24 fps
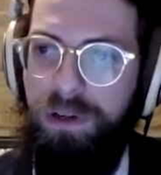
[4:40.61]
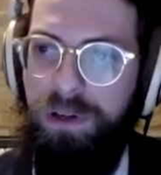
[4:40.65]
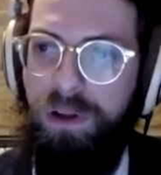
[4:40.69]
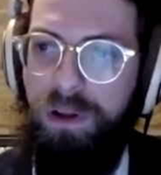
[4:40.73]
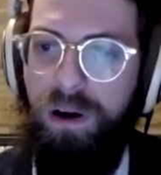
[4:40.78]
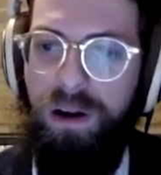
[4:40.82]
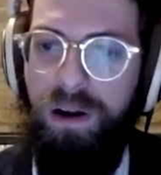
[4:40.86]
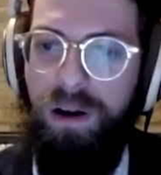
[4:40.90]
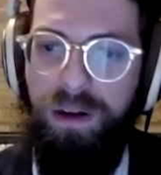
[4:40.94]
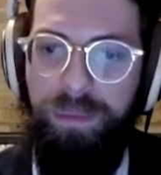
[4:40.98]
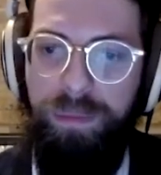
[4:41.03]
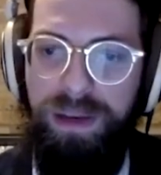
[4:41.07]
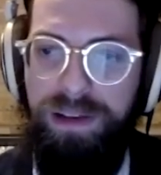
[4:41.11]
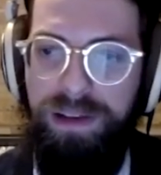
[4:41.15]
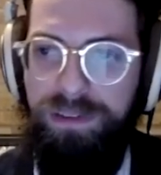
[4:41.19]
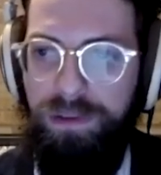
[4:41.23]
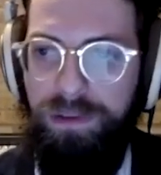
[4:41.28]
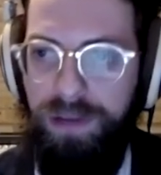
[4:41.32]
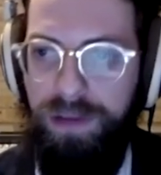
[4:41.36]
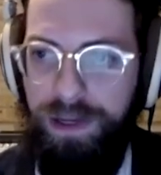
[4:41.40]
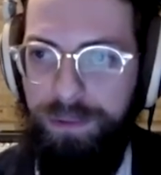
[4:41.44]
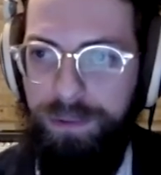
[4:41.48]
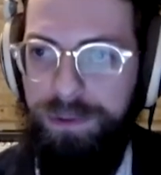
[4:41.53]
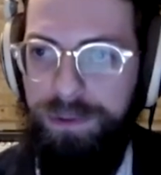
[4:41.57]
Clarke makes it
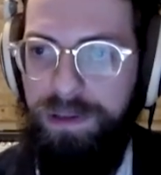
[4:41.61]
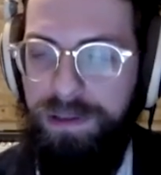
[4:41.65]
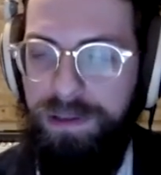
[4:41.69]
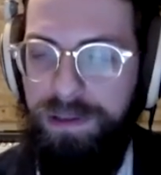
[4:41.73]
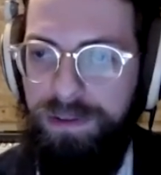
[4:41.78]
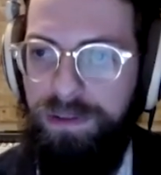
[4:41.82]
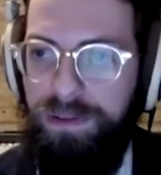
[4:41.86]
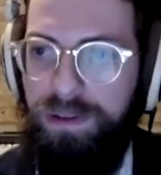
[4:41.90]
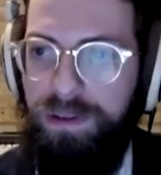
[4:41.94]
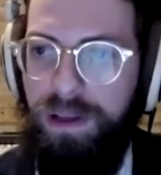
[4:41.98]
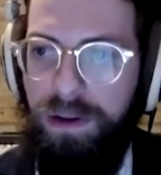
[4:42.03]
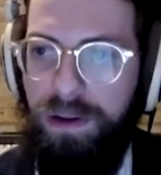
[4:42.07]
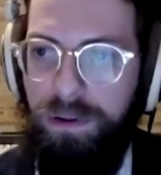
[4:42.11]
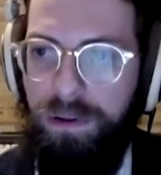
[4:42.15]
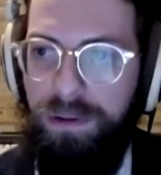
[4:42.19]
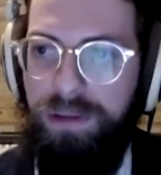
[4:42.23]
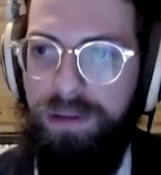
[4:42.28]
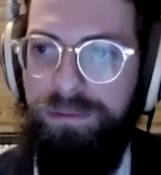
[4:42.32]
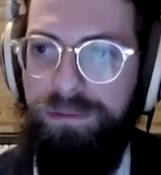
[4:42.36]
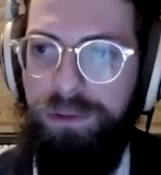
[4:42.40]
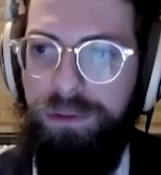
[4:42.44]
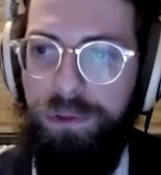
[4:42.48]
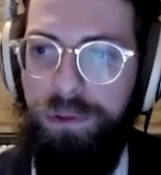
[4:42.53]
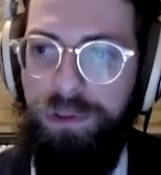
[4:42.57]
language an incidental
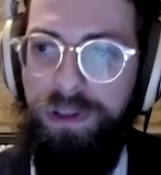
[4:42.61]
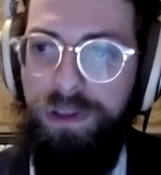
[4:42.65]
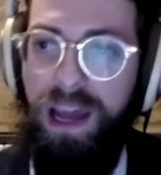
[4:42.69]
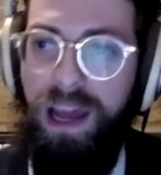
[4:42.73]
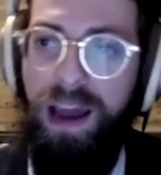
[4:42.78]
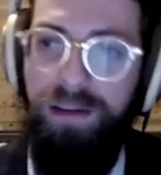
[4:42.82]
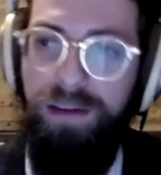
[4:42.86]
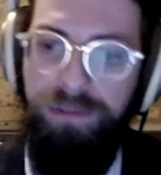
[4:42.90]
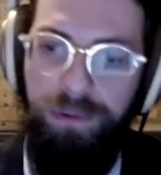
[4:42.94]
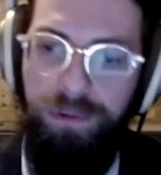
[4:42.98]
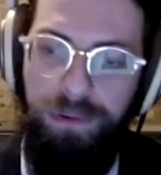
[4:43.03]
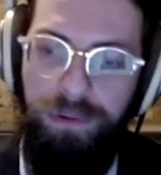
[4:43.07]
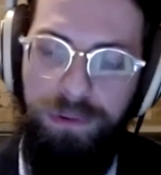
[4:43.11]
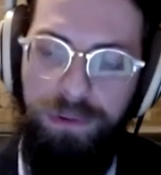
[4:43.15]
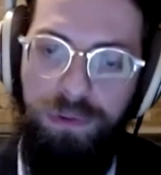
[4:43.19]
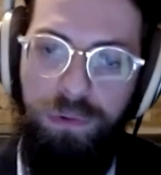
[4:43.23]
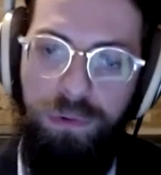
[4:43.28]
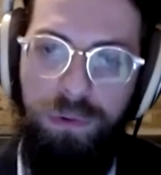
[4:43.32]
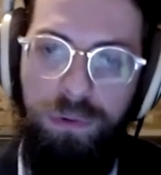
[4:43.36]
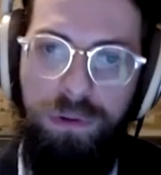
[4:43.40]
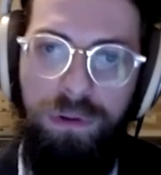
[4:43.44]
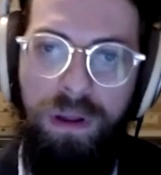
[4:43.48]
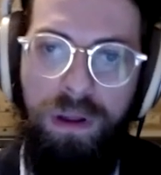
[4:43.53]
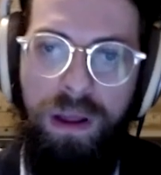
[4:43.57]
evolution after the
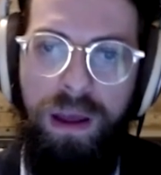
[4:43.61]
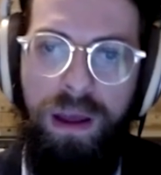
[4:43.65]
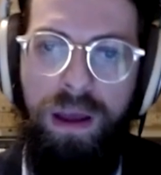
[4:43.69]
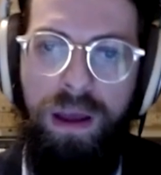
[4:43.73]
tool.